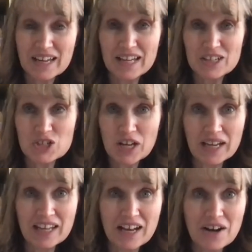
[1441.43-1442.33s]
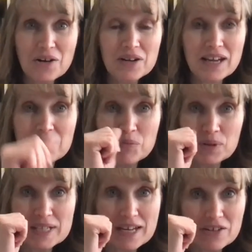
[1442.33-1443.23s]
kind of check it out and
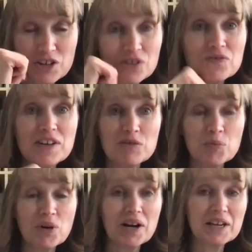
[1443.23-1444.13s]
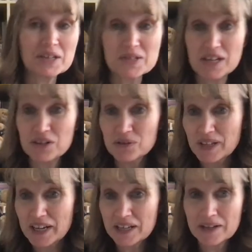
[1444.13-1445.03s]
put down your favorite products that you
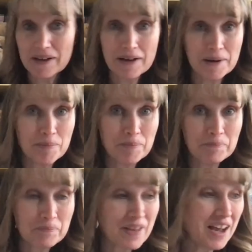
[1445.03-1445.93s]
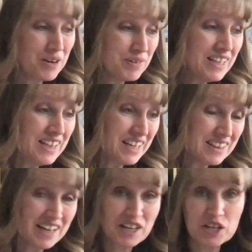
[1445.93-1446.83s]
like. Um, I really like
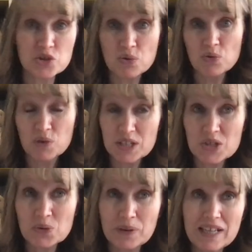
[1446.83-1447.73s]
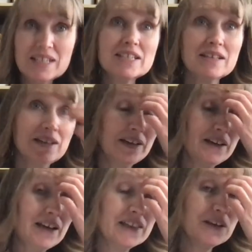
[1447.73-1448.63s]
that Country Wood Suite.
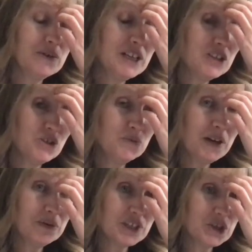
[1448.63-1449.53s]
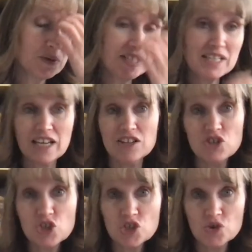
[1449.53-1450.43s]
And then when I do my retreat in
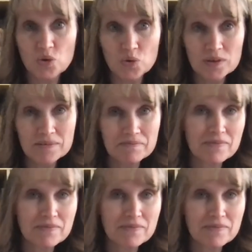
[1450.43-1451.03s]
June,